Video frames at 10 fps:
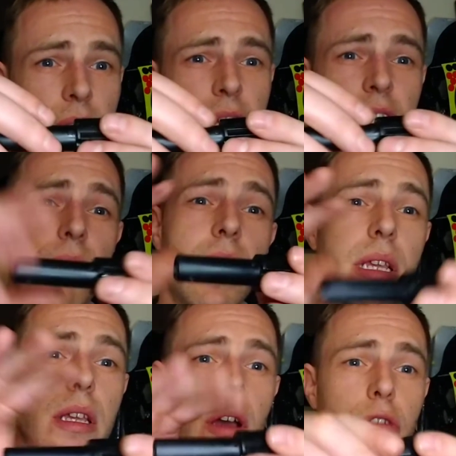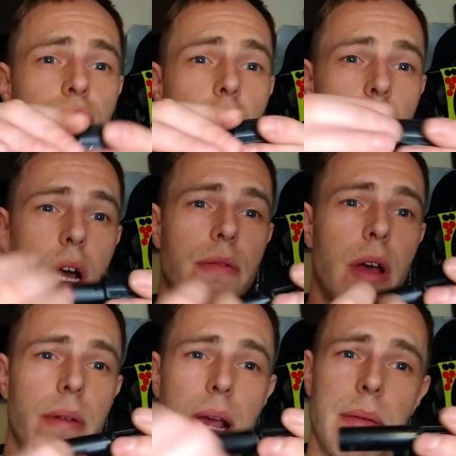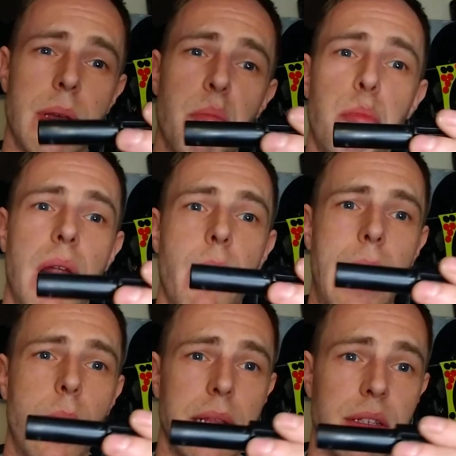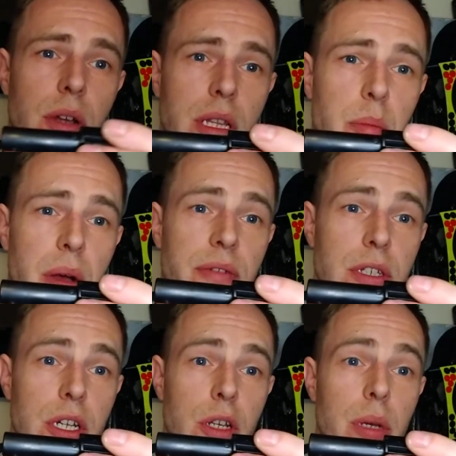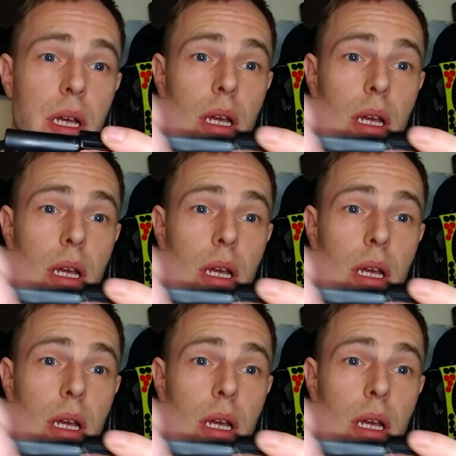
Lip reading: So if anything goes wrong, I'd rather have it blow out inside the buffer tube